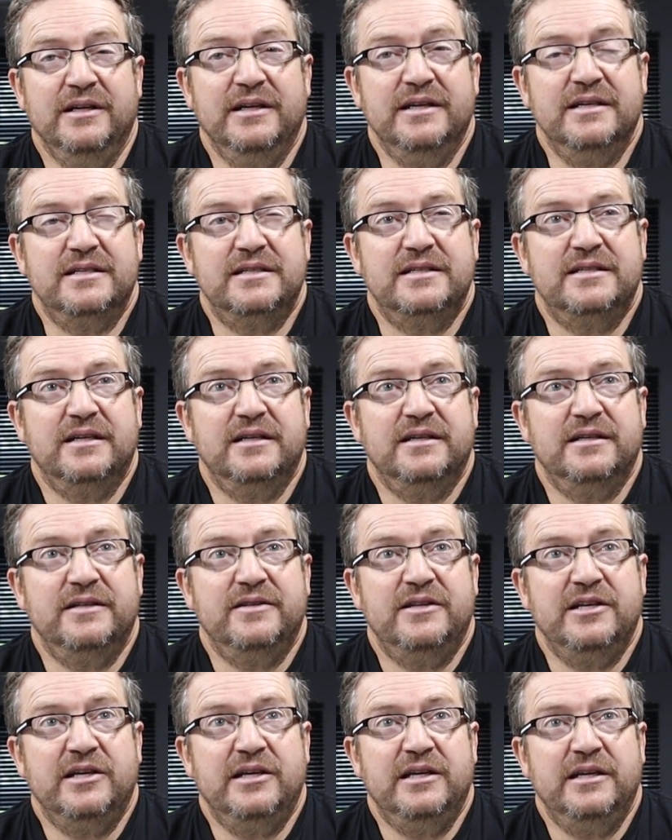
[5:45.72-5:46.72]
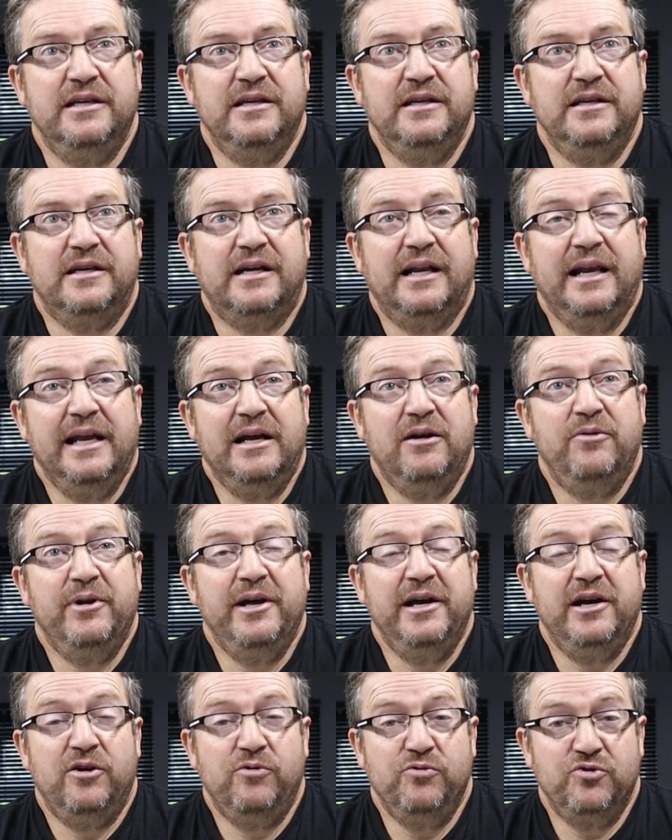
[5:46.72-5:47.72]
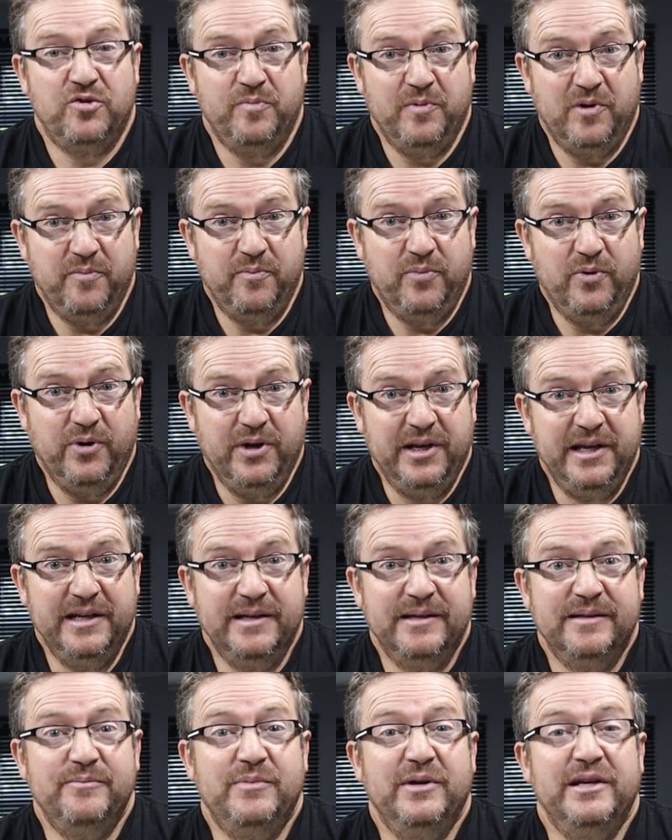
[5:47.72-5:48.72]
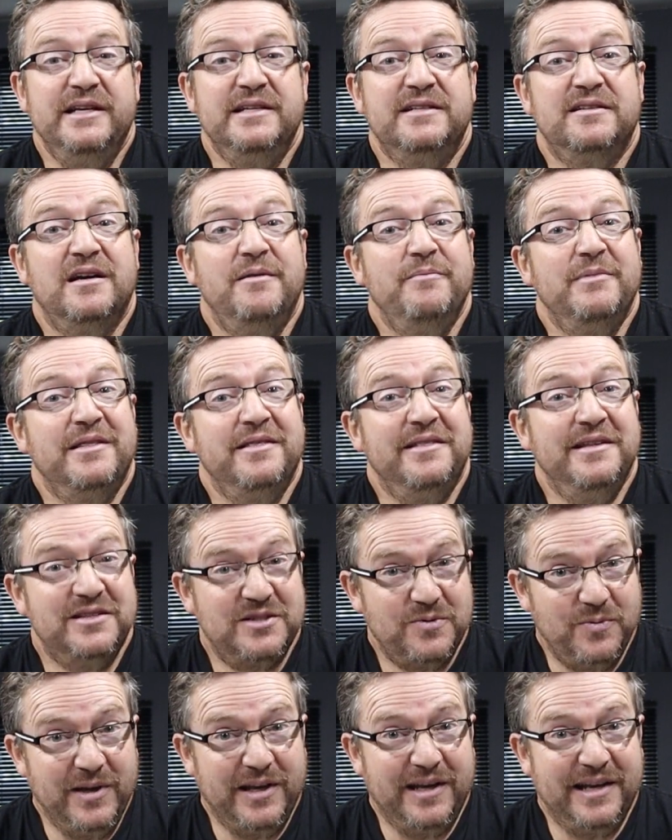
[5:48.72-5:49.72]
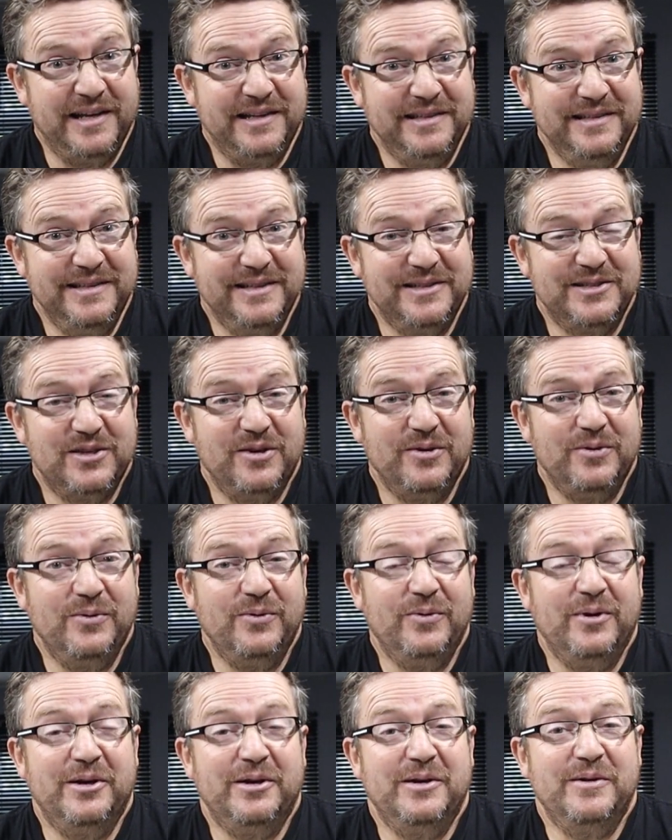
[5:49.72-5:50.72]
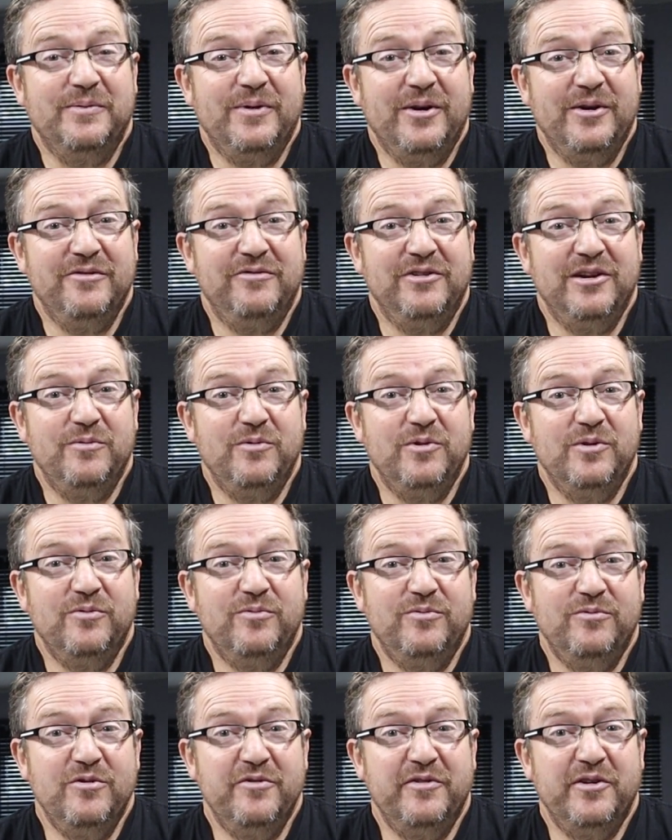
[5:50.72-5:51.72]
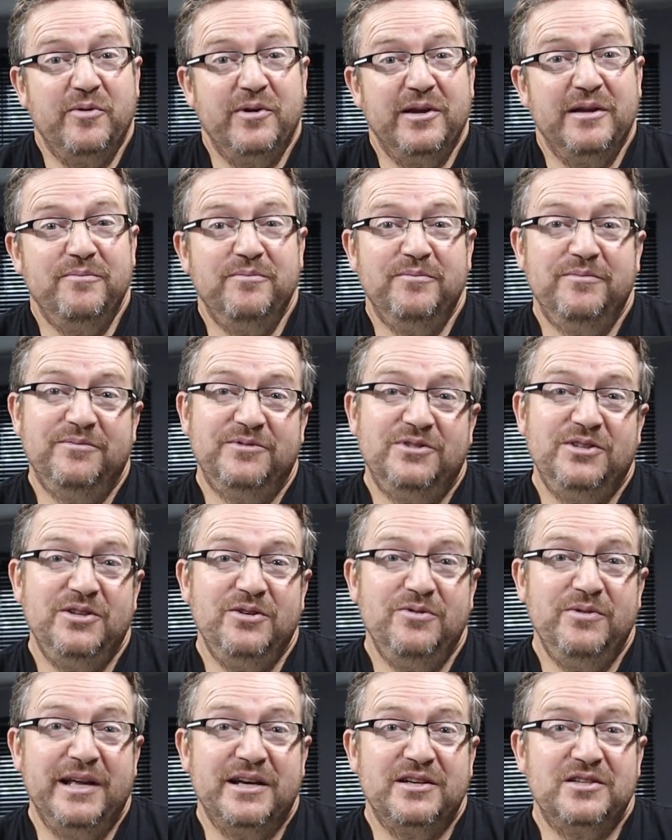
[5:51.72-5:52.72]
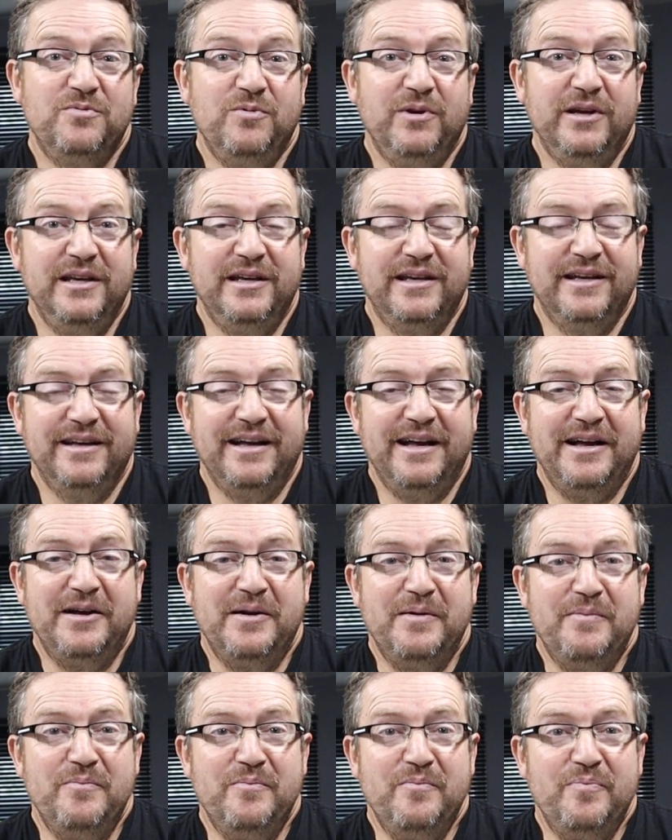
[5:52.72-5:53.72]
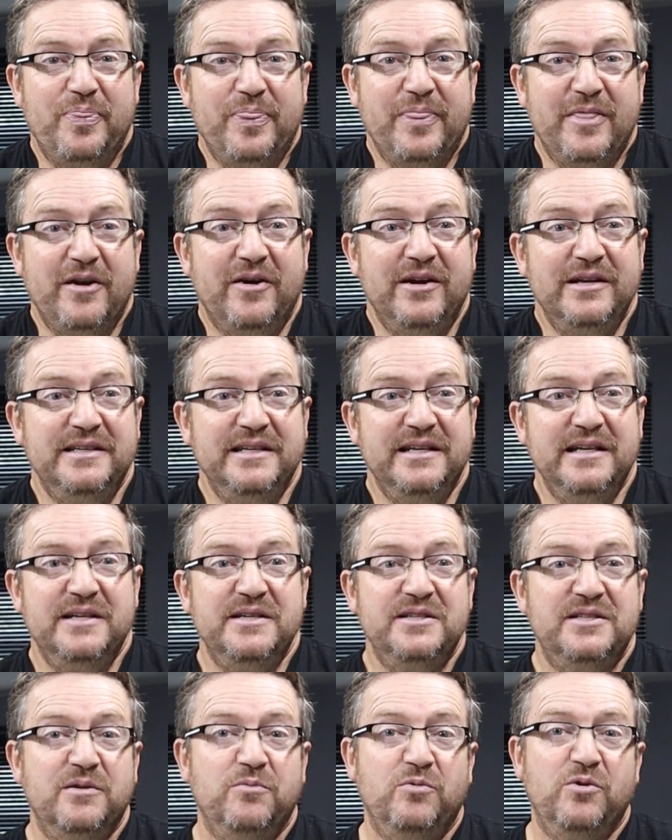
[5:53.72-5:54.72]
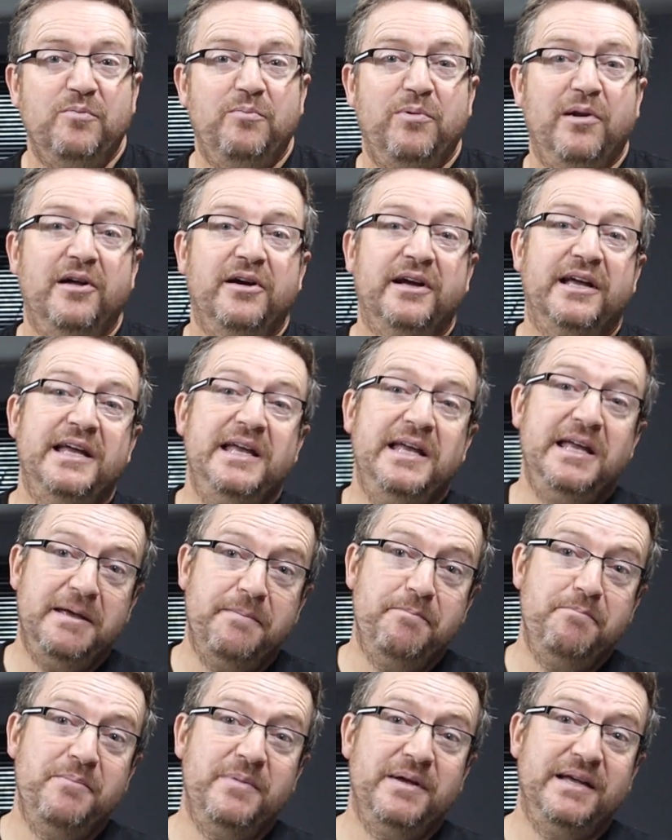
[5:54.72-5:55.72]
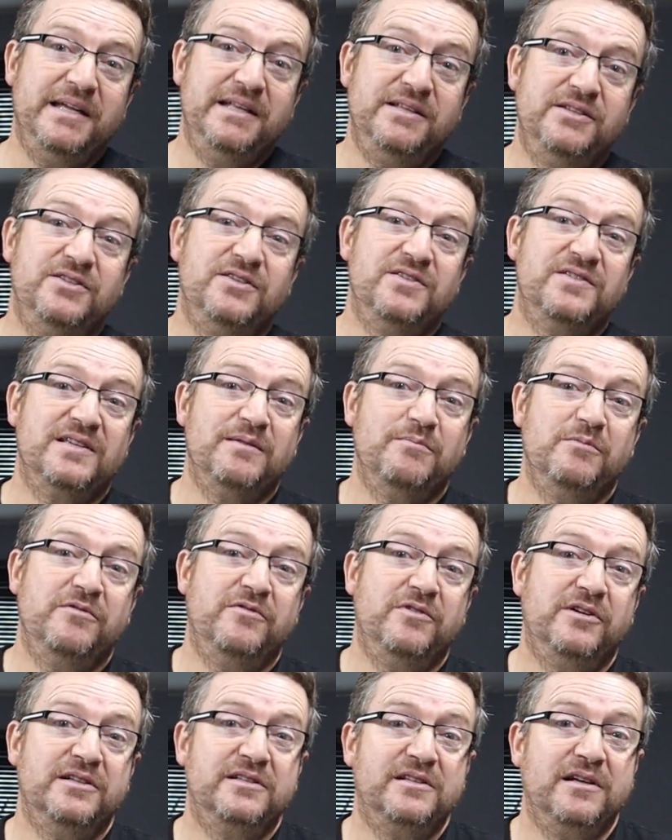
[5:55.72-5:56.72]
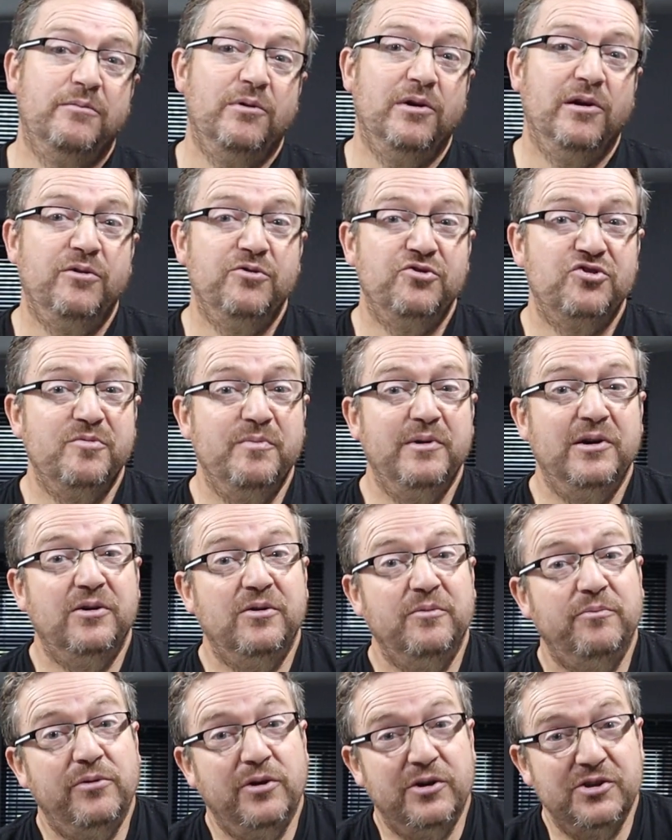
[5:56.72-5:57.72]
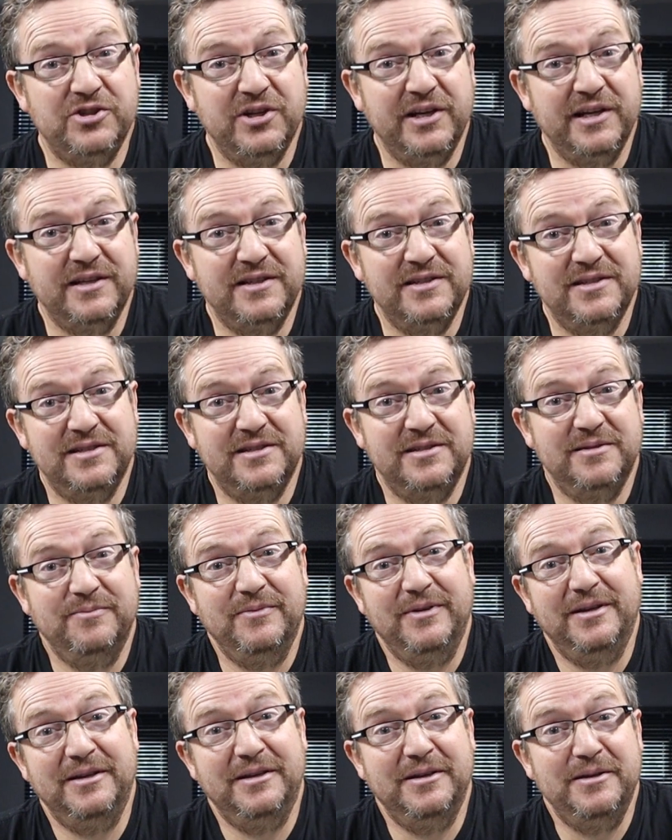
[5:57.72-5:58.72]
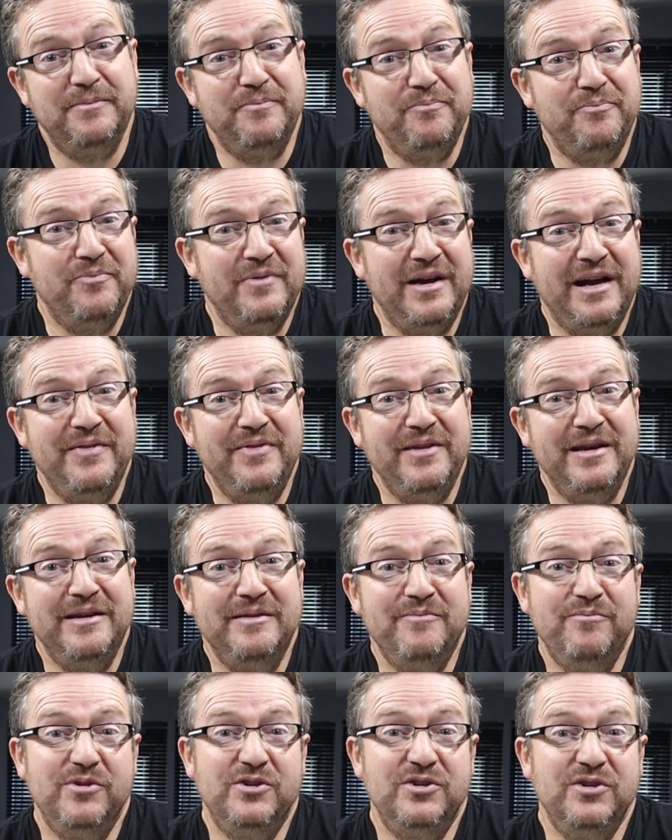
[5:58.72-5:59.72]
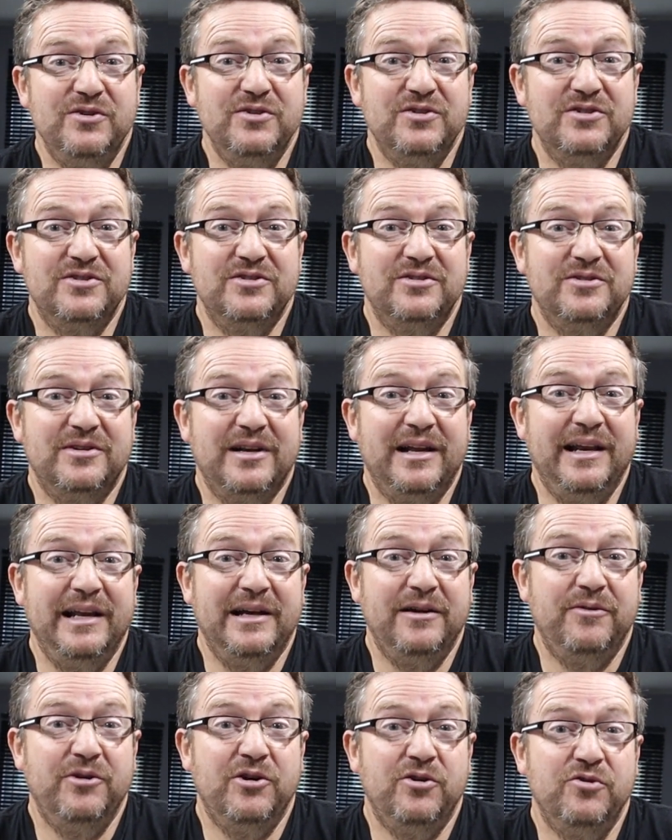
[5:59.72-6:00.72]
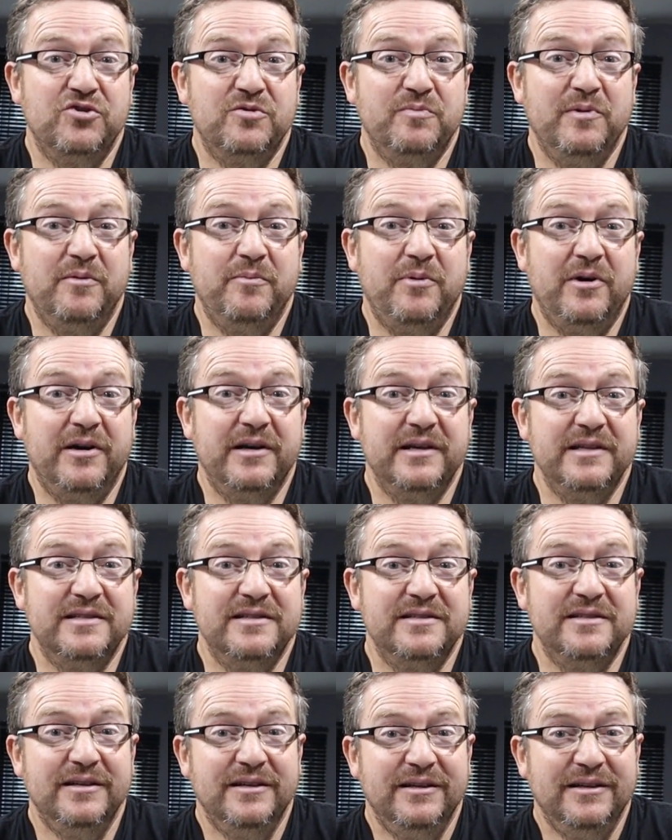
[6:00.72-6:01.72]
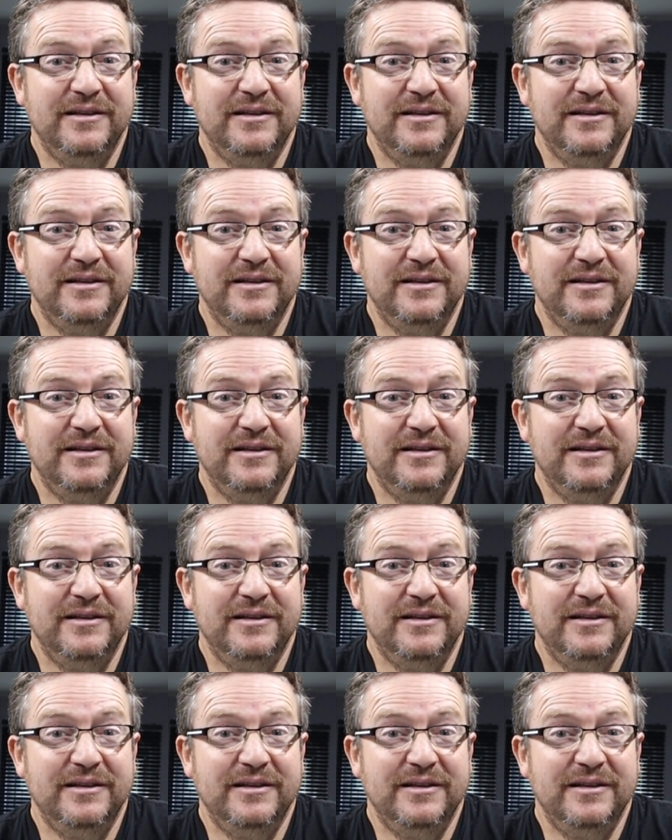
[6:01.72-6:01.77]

It's uh, the Clown Het male boy, but he's coming this weekend, so uh, hopefully we'll reveal him to you next week. Um, the idea is that we'll plug him into some of our double Ultramel projects um, and then produce Clown Ultramel Pies.